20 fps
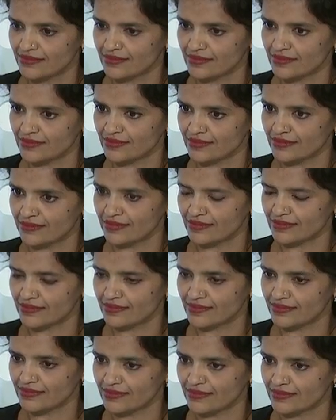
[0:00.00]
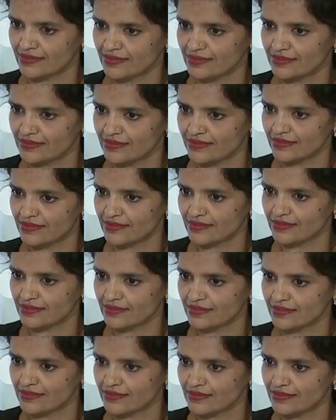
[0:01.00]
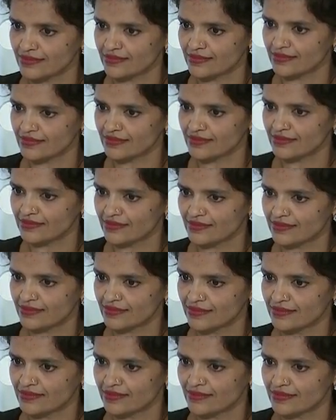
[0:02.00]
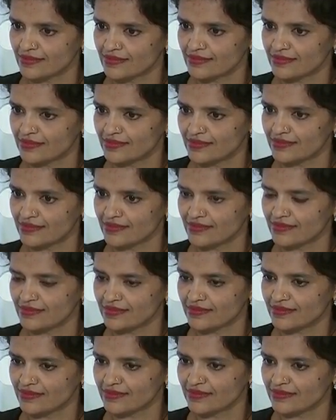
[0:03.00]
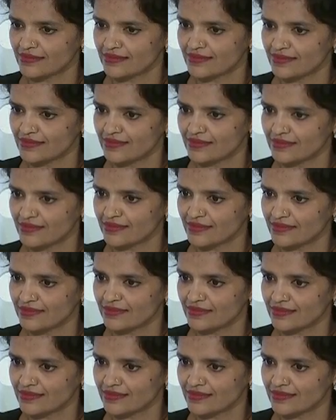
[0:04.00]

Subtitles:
The person shown says nothing.